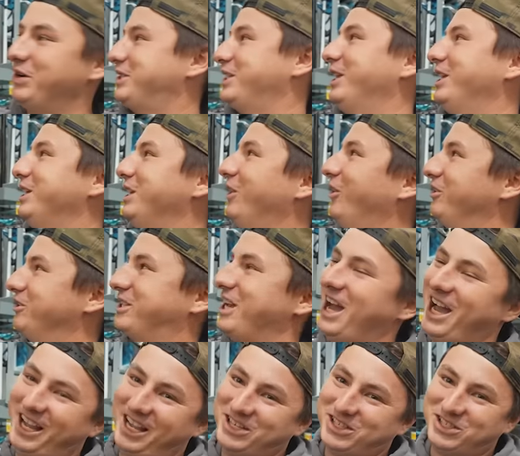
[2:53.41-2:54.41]
I see that yellow
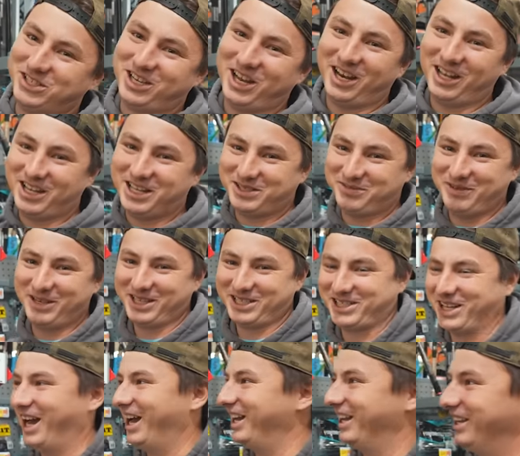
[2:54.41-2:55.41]
tag, it just kind of gets me
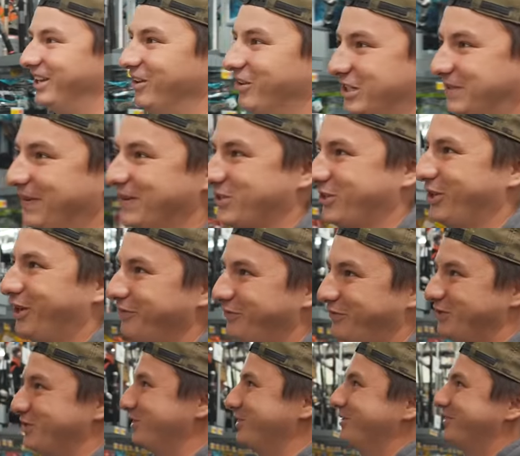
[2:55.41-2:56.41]
excited, you know, especially on
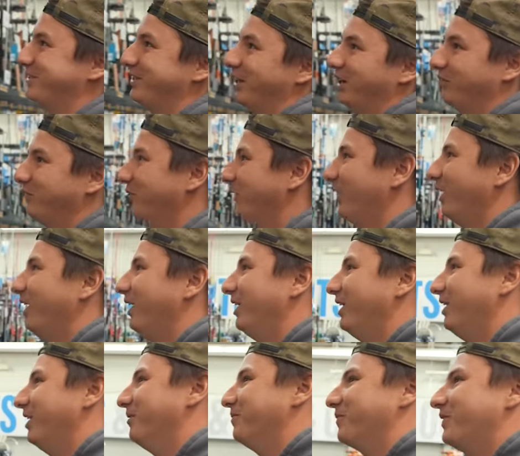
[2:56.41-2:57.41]
fishing stuff.
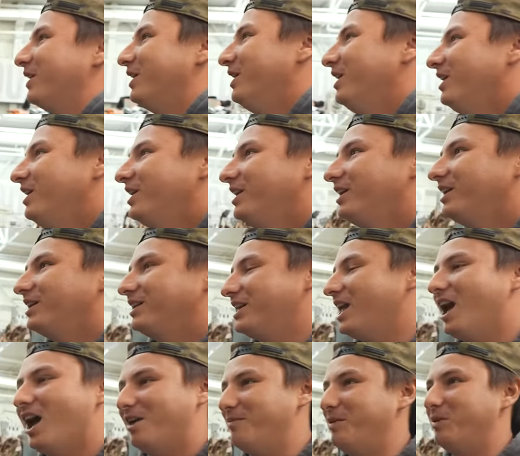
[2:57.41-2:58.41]
Um,
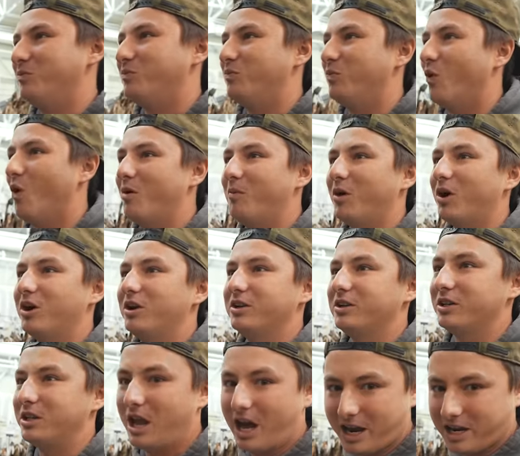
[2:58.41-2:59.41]
Yeah, I mean, Walmart,
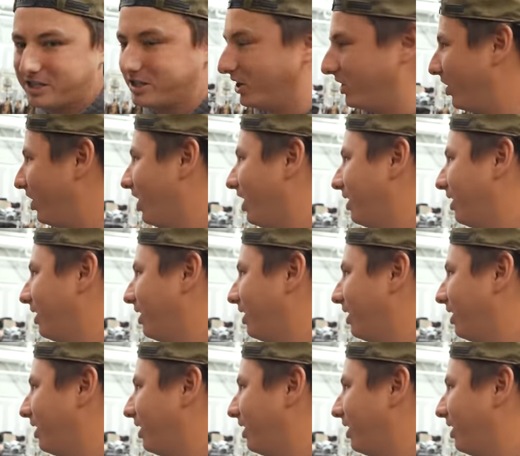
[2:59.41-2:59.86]
not a ton of